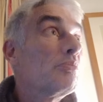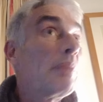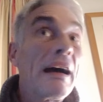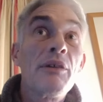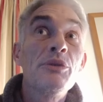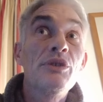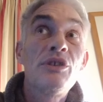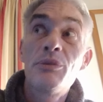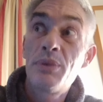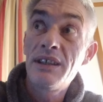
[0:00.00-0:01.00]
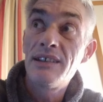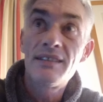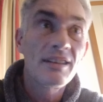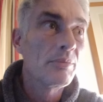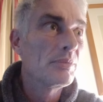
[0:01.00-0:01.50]
bound to be
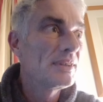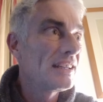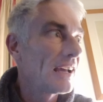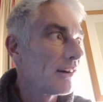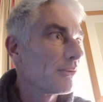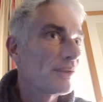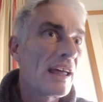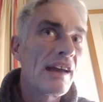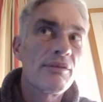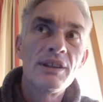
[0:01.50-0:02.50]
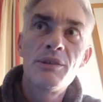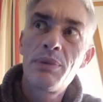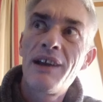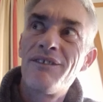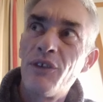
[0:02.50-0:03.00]
somebody out there in the
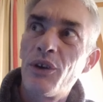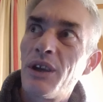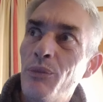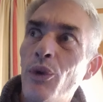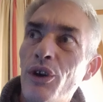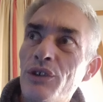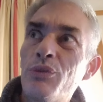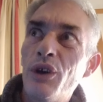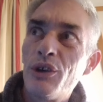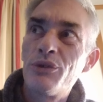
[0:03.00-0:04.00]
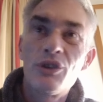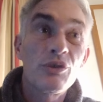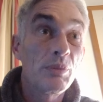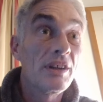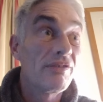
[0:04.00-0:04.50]
big fucking wide world that's
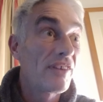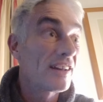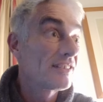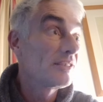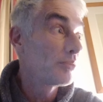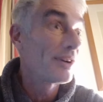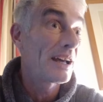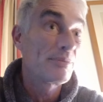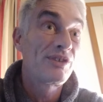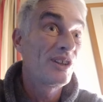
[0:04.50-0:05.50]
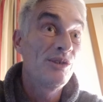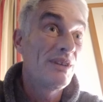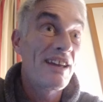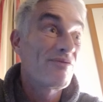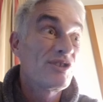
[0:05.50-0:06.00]
been affected by
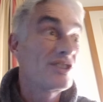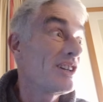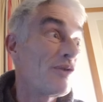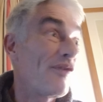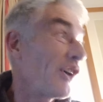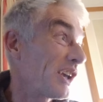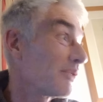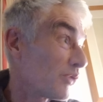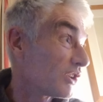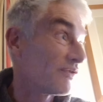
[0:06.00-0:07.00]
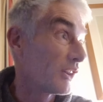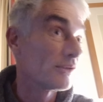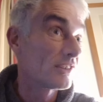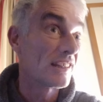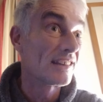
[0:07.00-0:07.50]
absolutely every single fucking one of
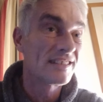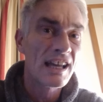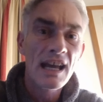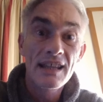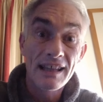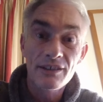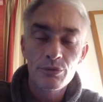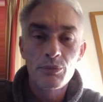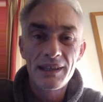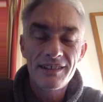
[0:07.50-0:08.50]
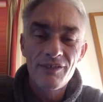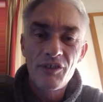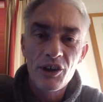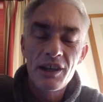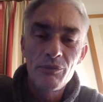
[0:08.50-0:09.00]
those things. That's what makes the
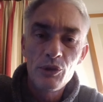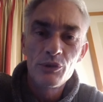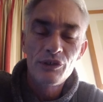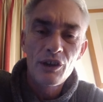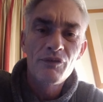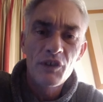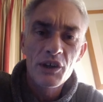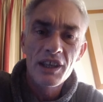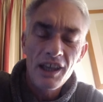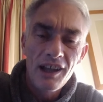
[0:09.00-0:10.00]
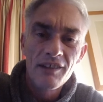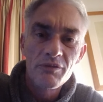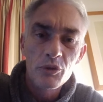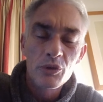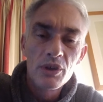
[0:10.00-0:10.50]
fucking world so fucking
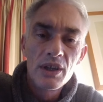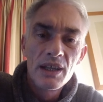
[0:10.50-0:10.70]
colourful.